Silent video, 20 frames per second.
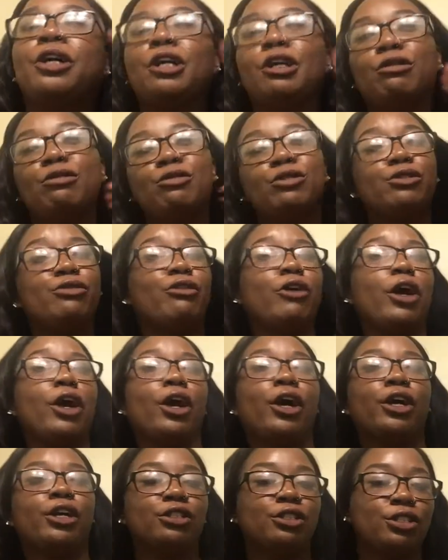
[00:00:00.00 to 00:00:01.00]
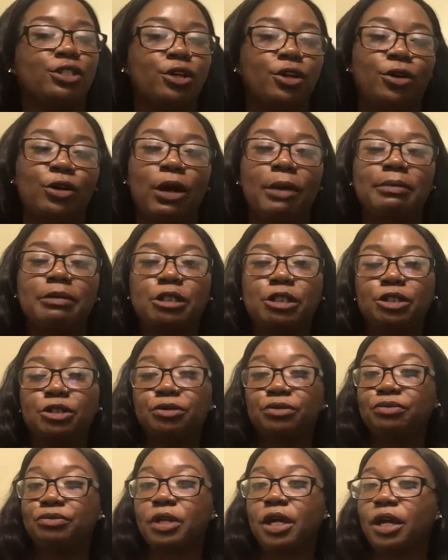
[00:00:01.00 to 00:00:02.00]
he was fine. So, I
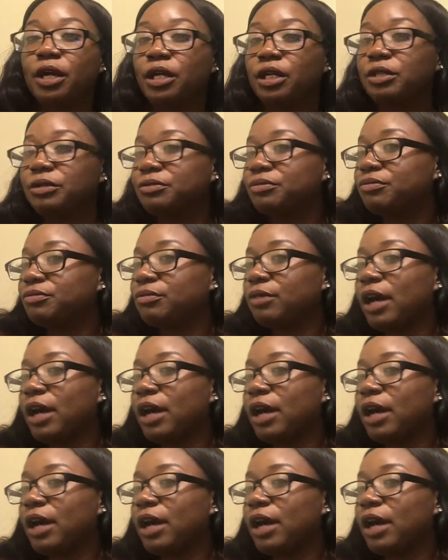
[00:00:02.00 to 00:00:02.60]
mean, hey.